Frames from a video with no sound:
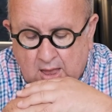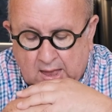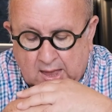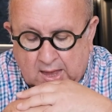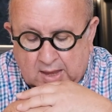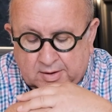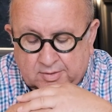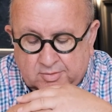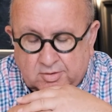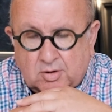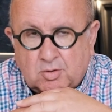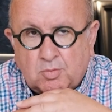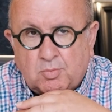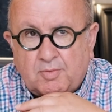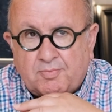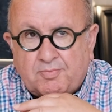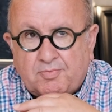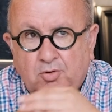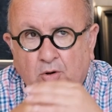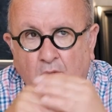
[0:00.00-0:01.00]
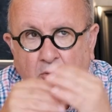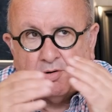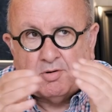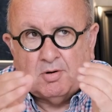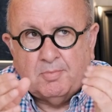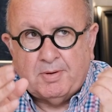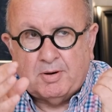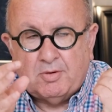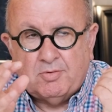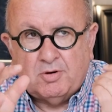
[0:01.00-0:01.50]
And, we've talked
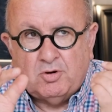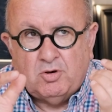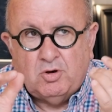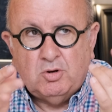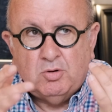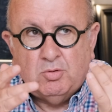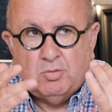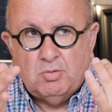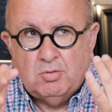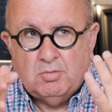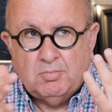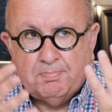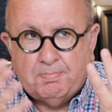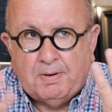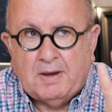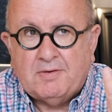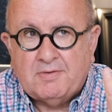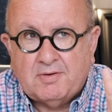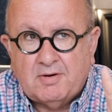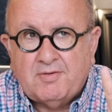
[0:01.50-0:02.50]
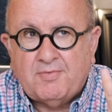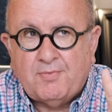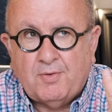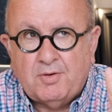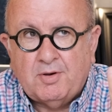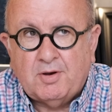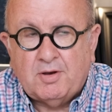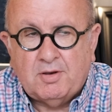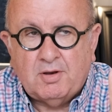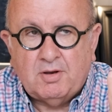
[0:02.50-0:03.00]
about the new paintings for
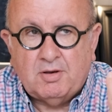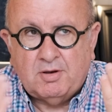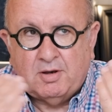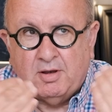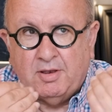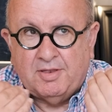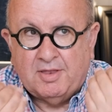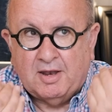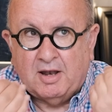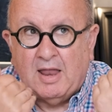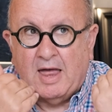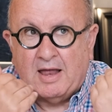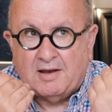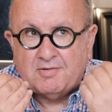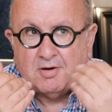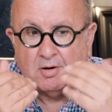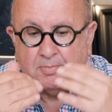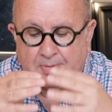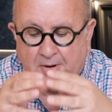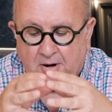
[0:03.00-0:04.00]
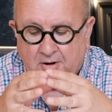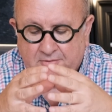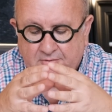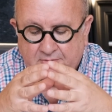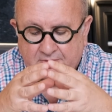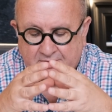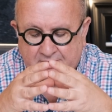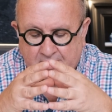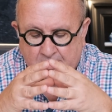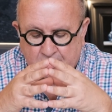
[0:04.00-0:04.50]
the latter part
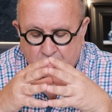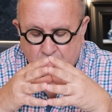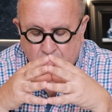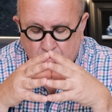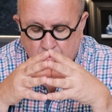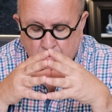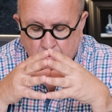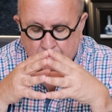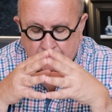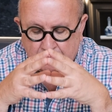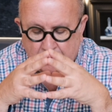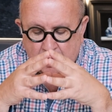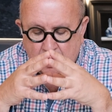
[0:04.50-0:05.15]
of the summer show.